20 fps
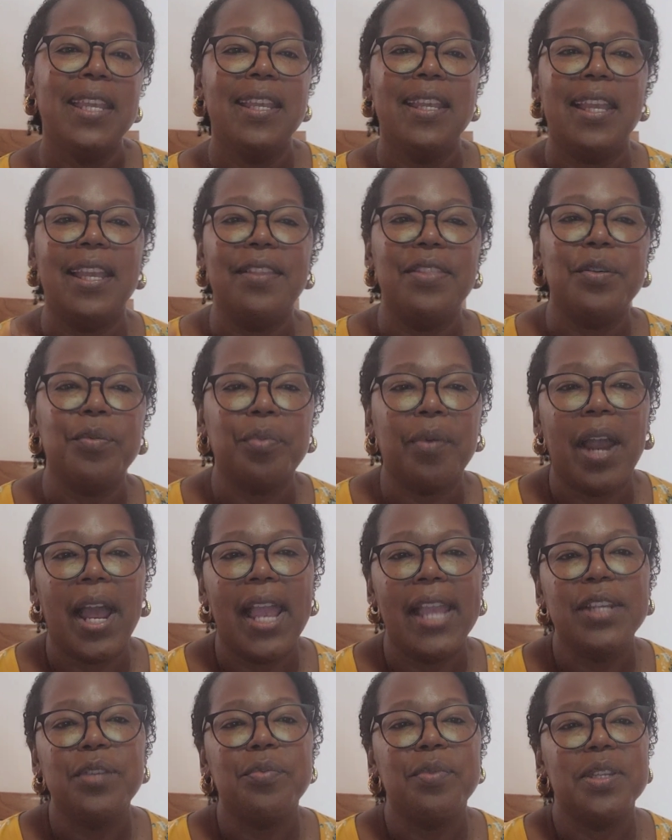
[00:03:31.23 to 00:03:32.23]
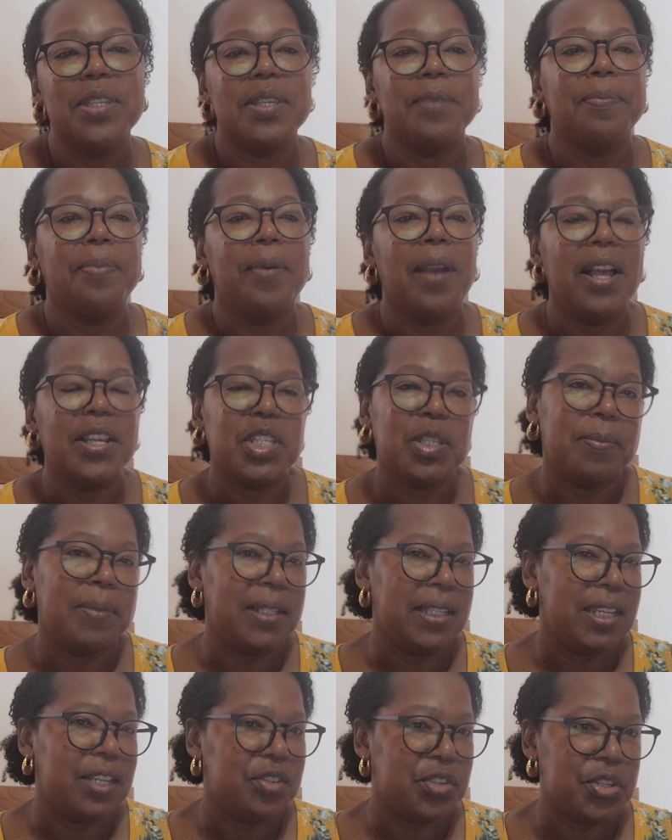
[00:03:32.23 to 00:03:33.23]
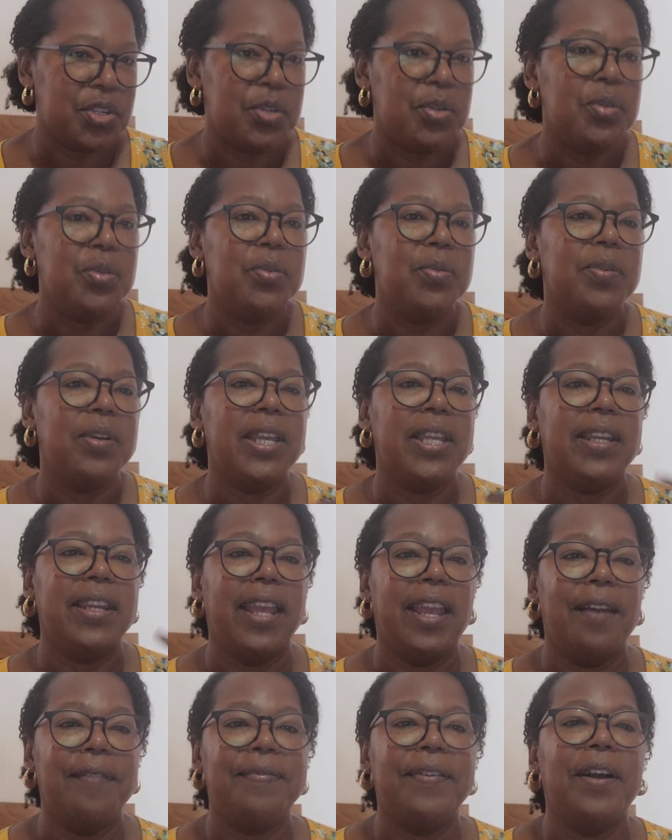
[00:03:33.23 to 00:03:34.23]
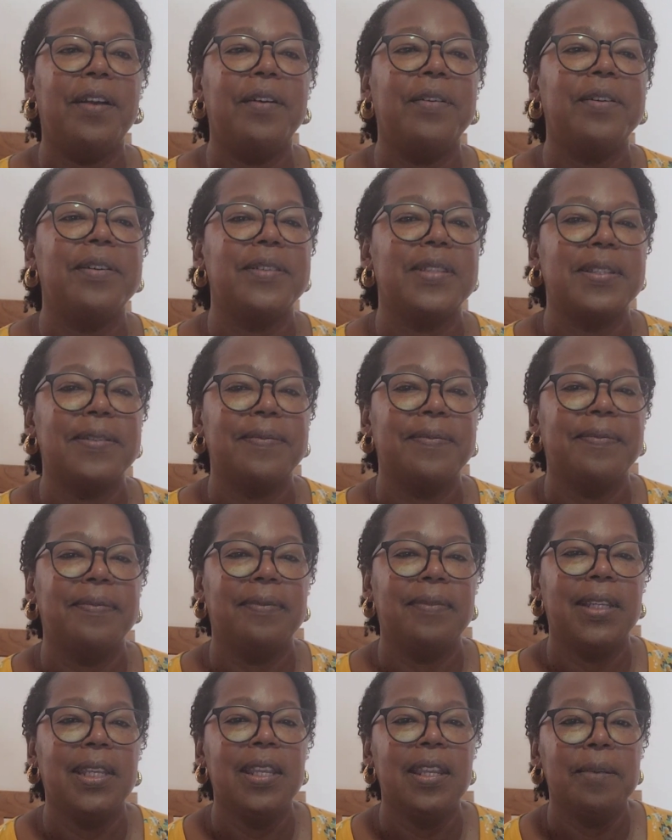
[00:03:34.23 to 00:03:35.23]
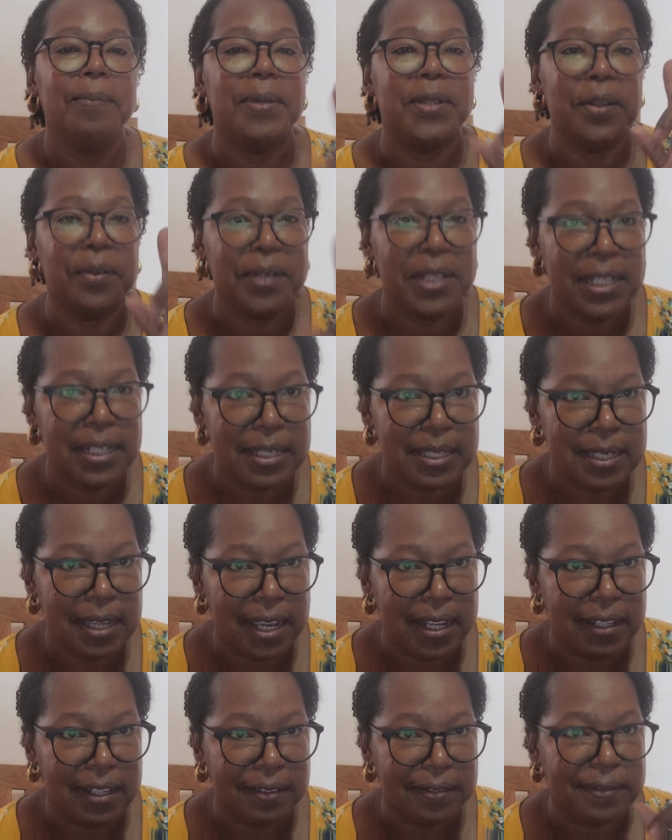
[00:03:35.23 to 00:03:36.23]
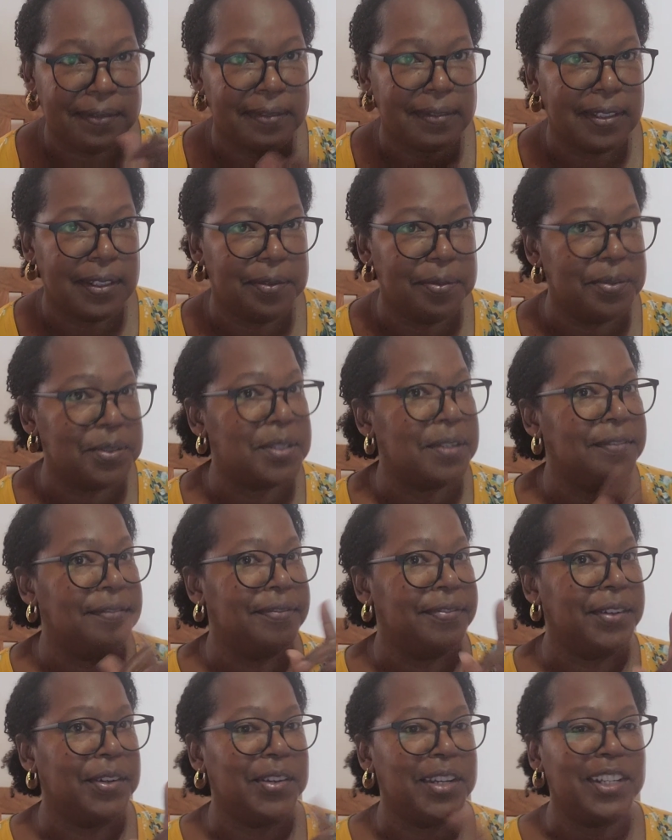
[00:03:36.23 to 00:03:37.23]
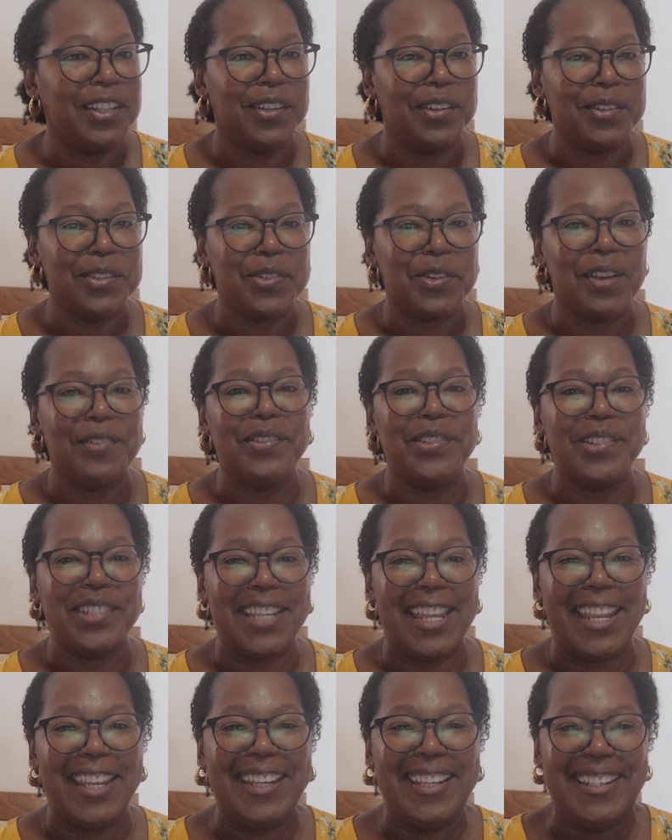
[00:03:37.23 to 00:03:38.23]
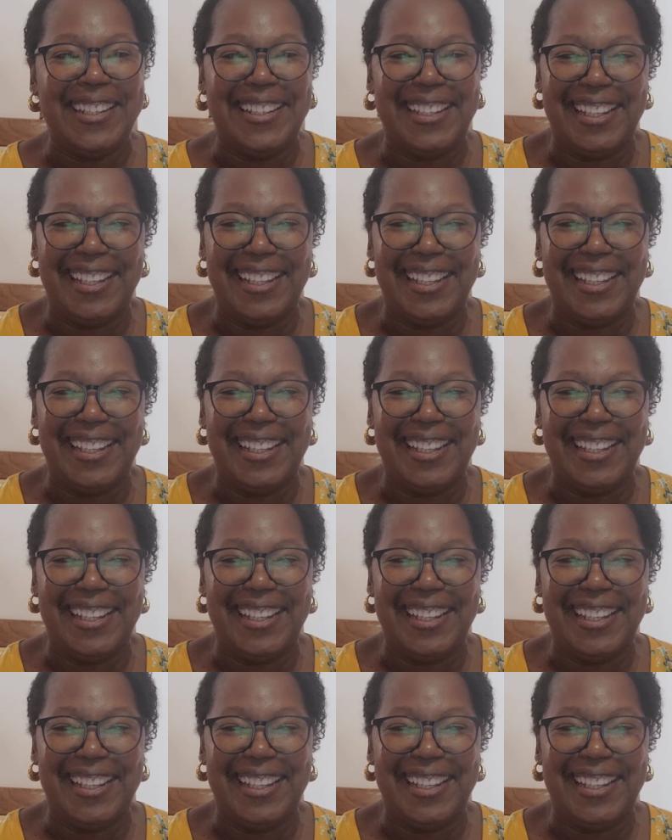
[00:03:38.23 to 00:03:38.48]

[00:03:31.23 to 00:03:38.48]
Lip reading: And the ride was approximately 2.5 hours. But don't get excited. It was a very long travel day.